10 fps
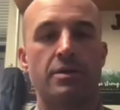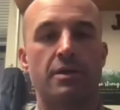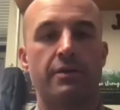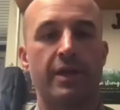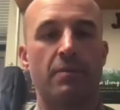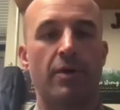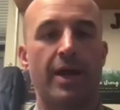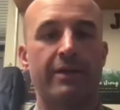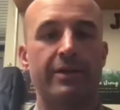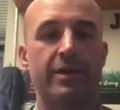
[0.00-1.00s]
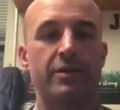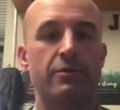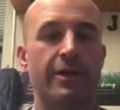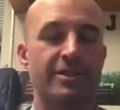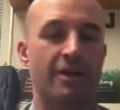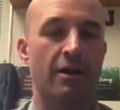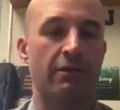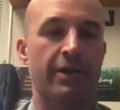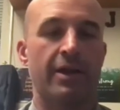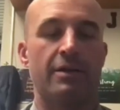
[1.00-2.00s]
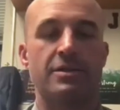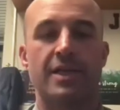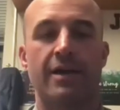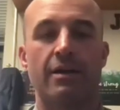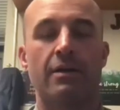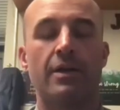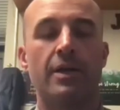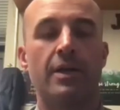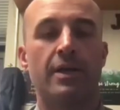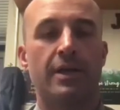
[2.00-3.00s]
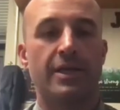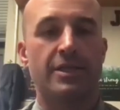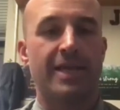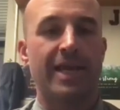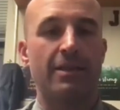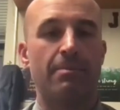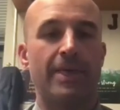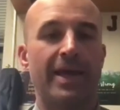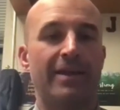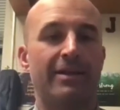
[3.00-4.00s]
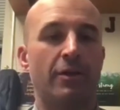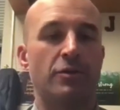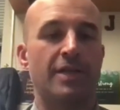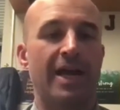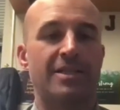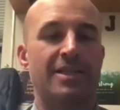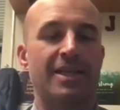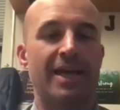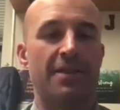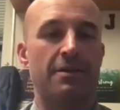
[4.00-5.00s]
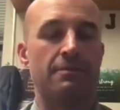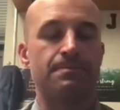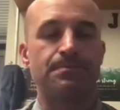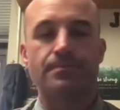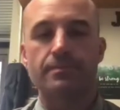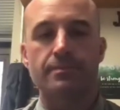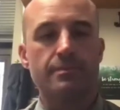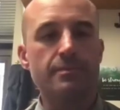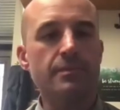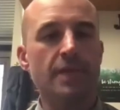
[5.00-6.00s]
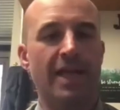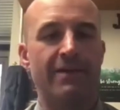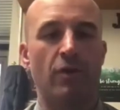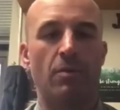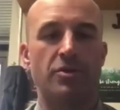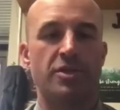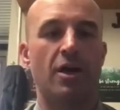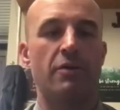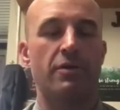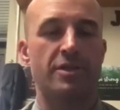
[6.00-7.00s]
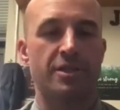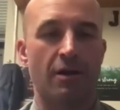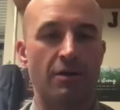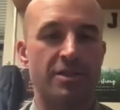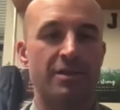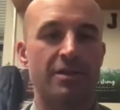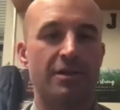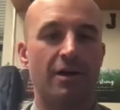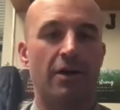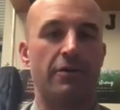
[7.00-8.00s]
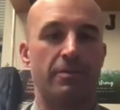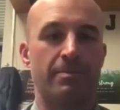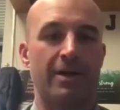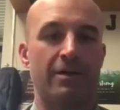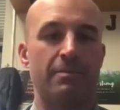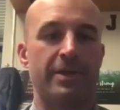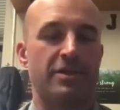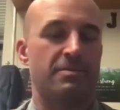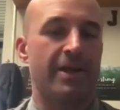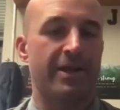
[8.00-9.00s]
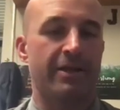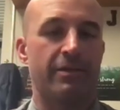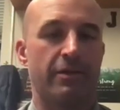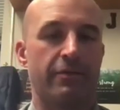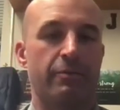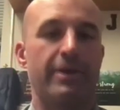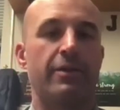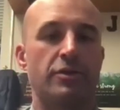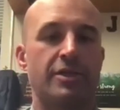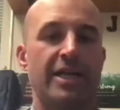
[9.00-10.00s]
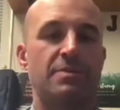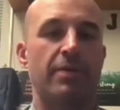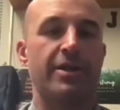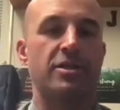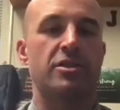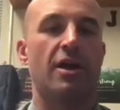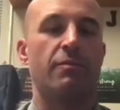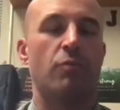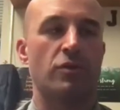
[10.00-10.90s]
are Nick Maraglia and Dre Scarlin. And our center is Caleb Bain. And those guys together have almost 100 starts under their belt because many, you know, three of those guys played as sophomores